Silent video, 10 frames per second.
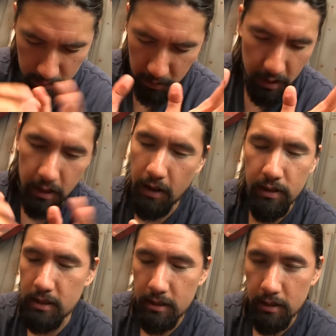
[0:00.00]
as big,
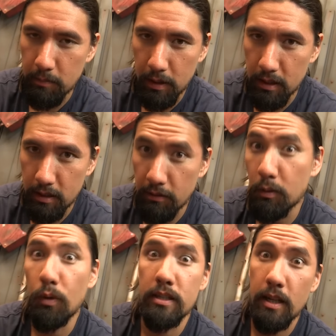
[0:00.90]
obviously, but
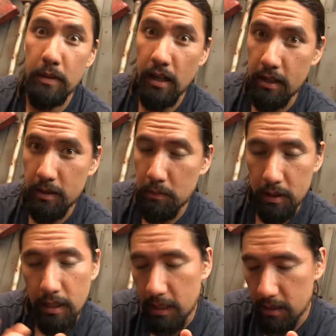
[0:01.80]
if it was, that'd be awesome,
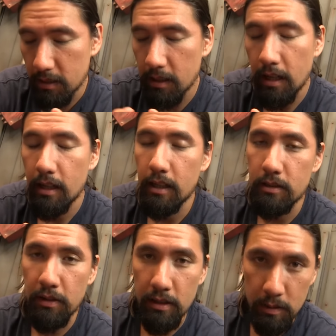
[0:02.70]
but it isn't.
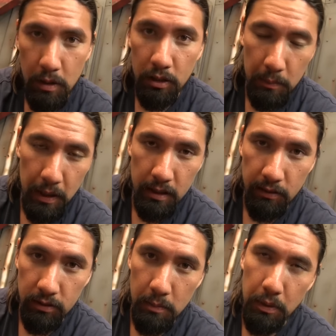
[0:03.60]
It's very small
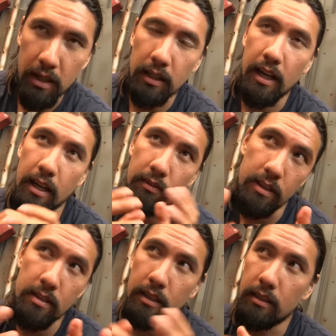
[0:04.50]
comparatively, but it kind of
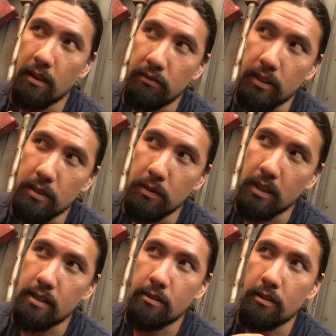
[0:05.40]
is like Netflix
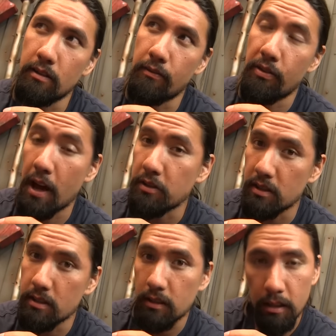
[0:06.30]
because there are
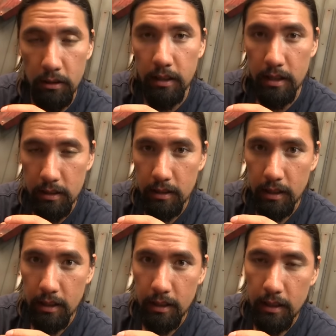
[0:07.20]
thousands, literally,
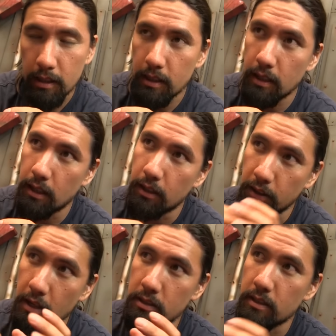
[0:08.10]
uh,
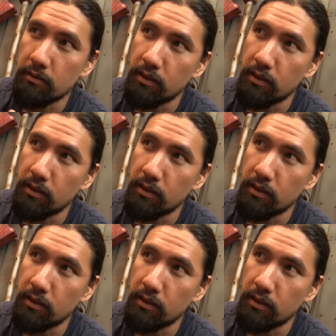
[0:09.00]
thousands